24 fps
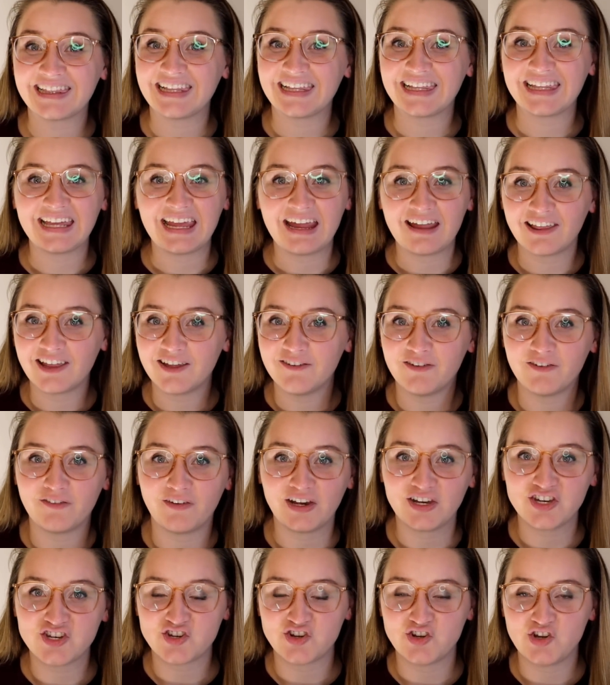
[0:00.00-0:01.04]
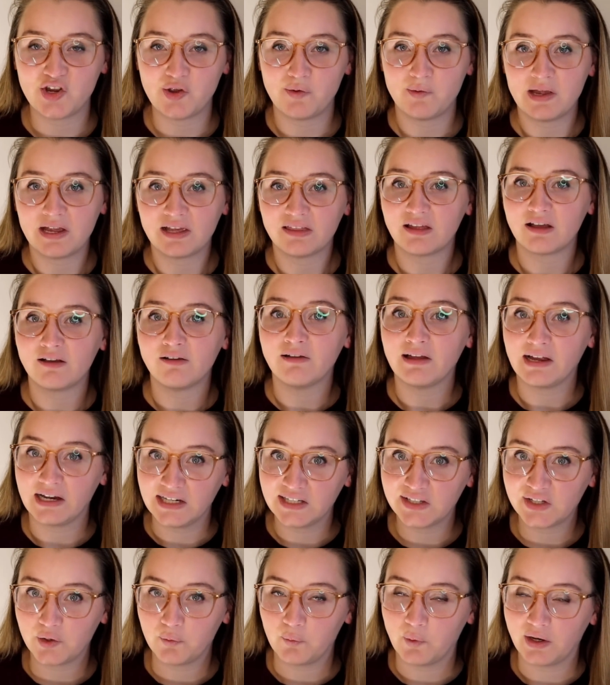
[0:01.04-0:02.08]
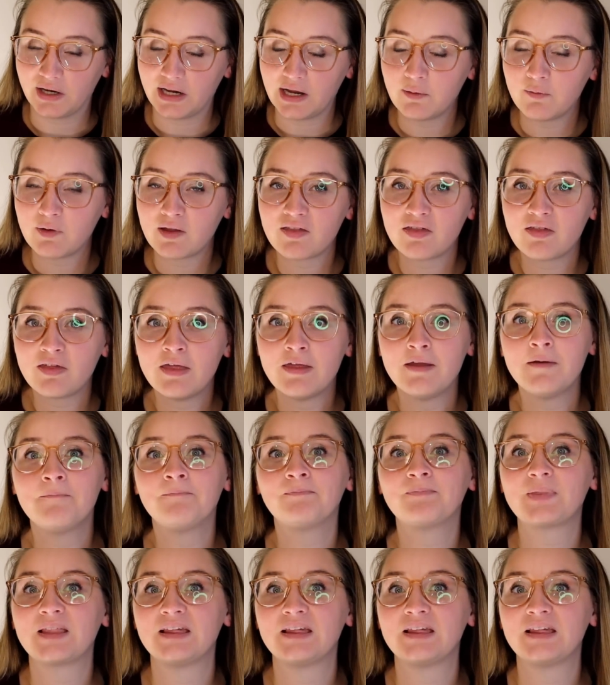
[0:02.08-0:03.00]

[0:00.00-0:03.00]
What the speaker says: the scale of events you're doing, the clients you're working with.